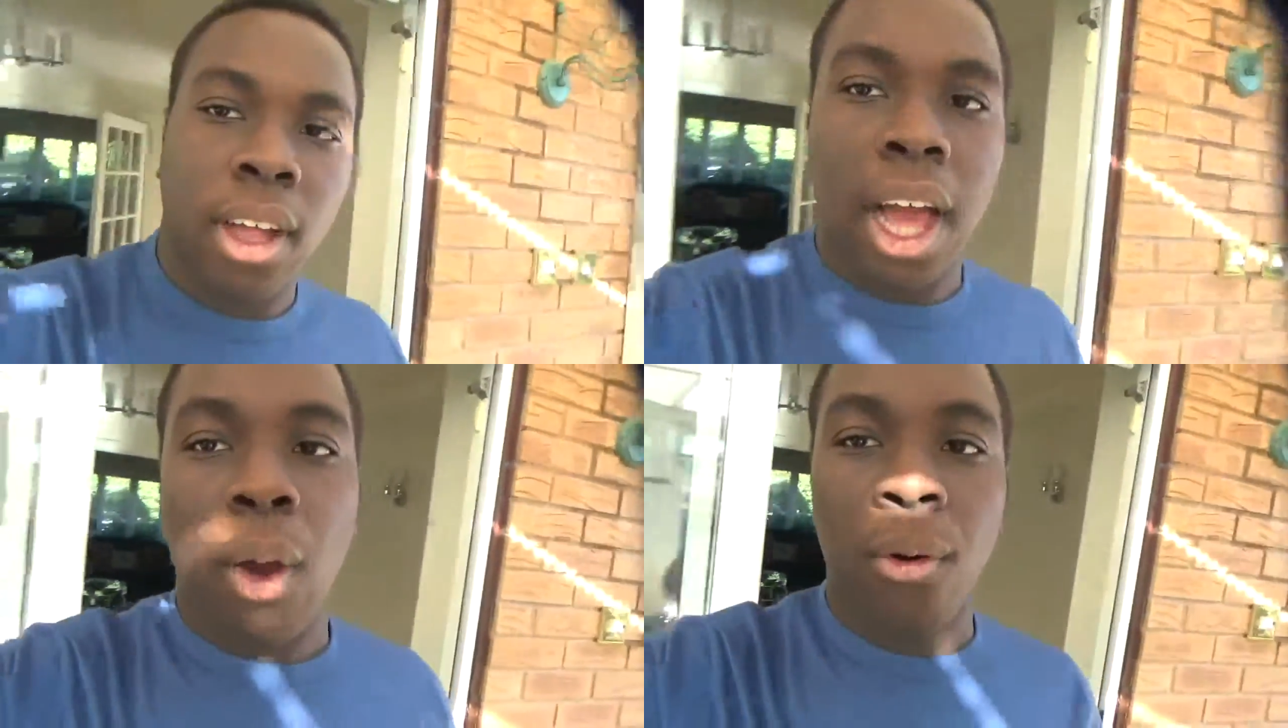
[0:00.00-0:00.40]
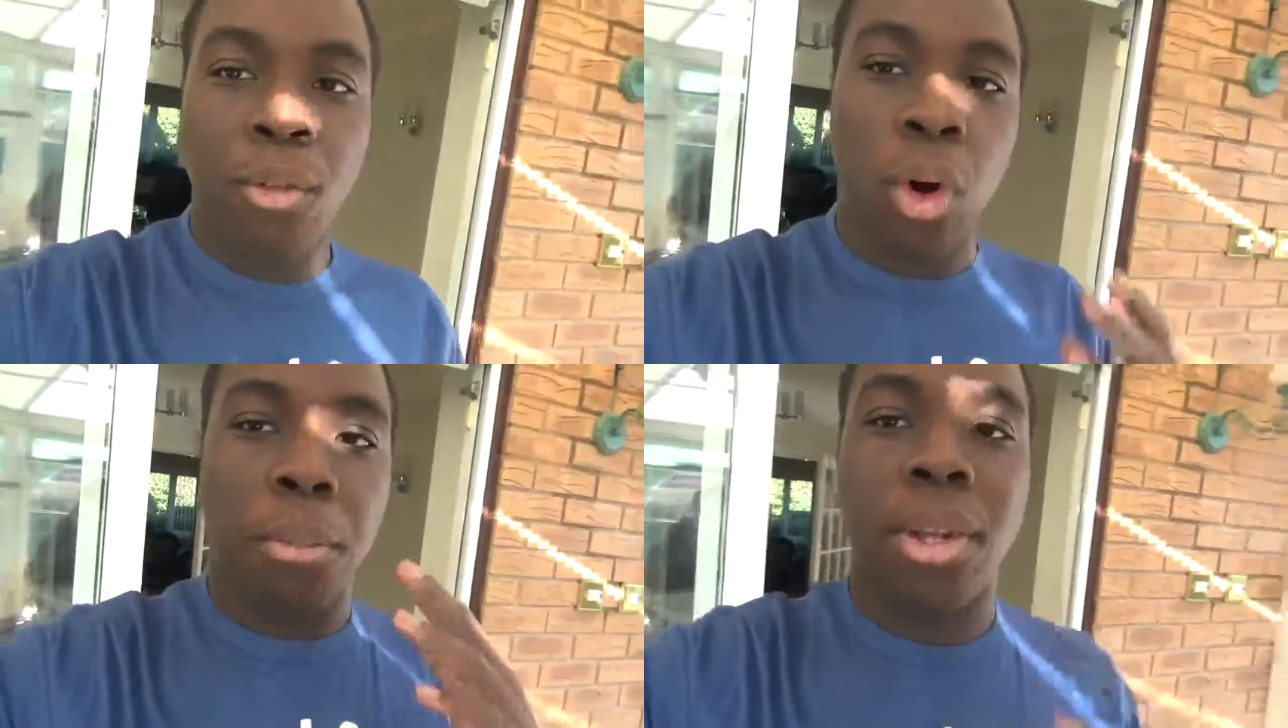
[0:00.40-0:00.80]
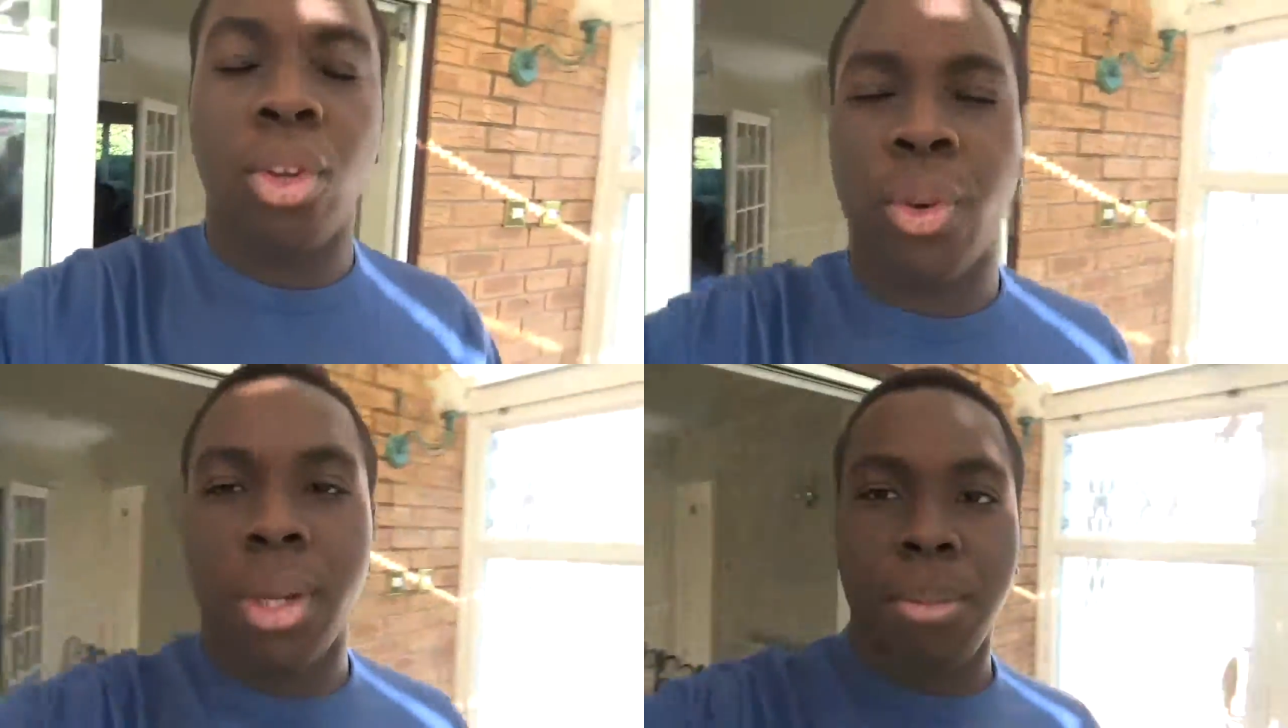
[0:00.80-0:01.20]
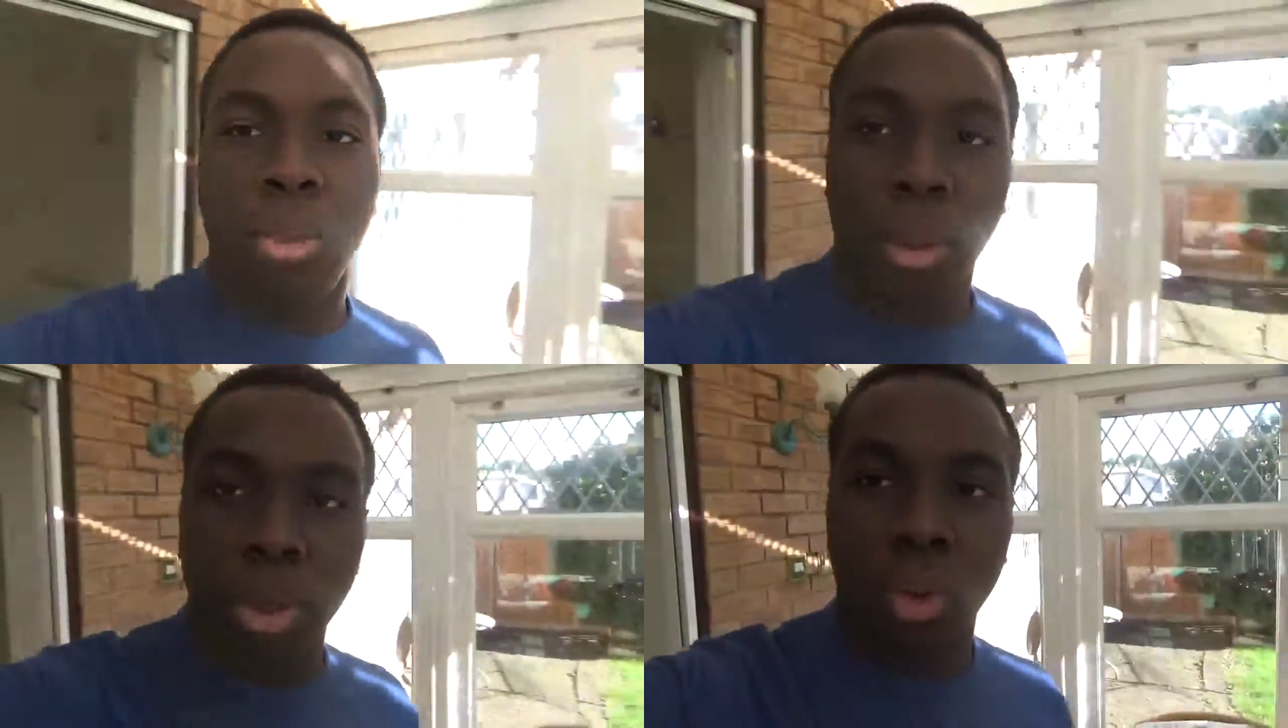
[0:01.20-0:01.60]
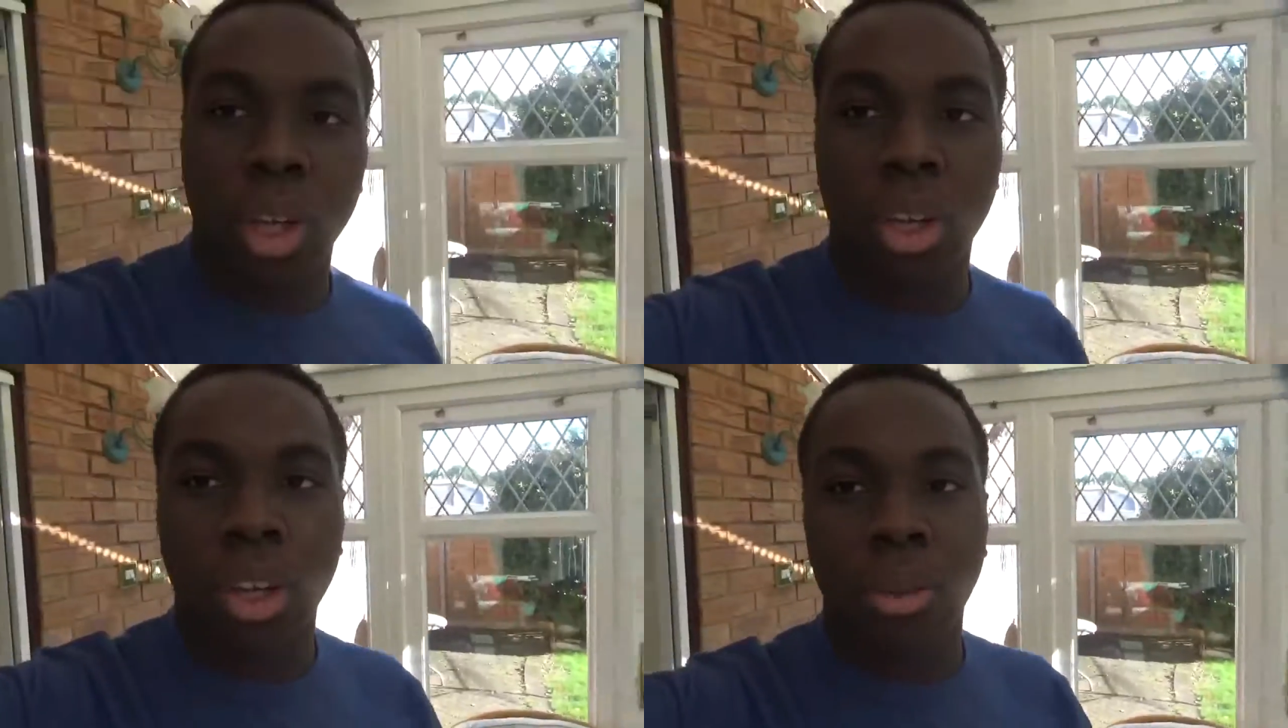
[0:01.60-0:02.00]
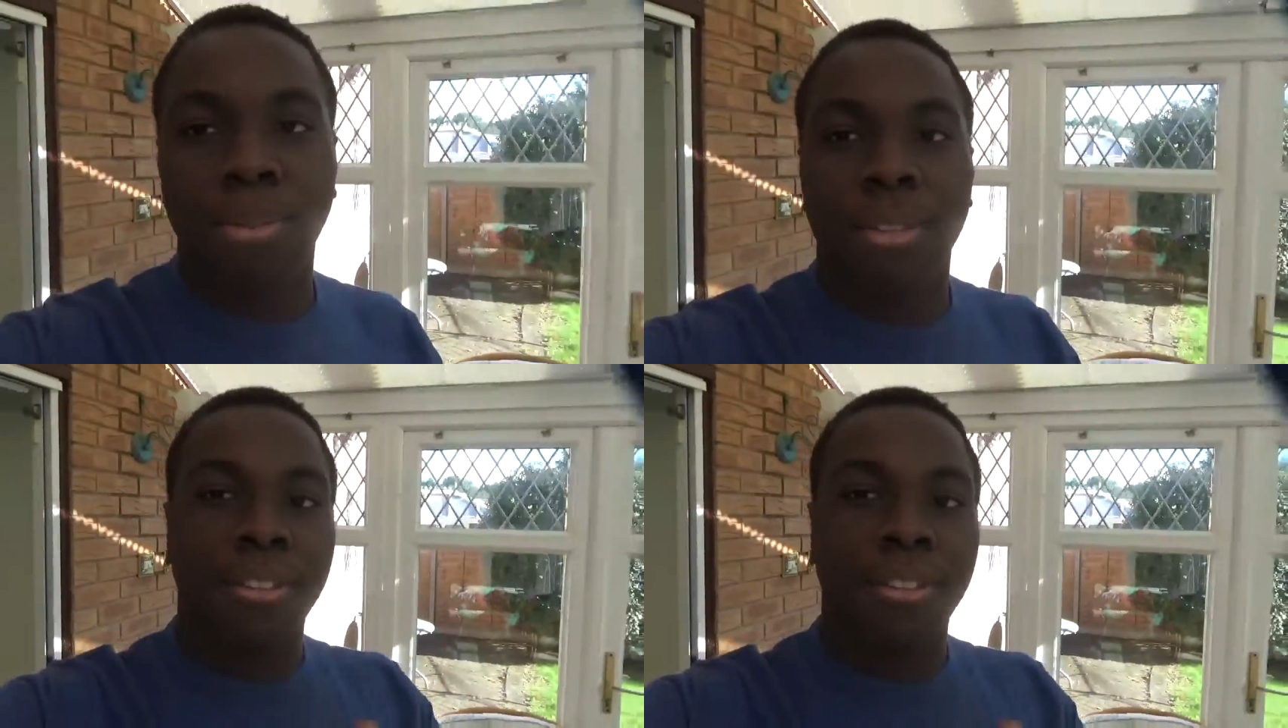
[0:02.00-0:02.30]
how have you all been doing? You all been doing good?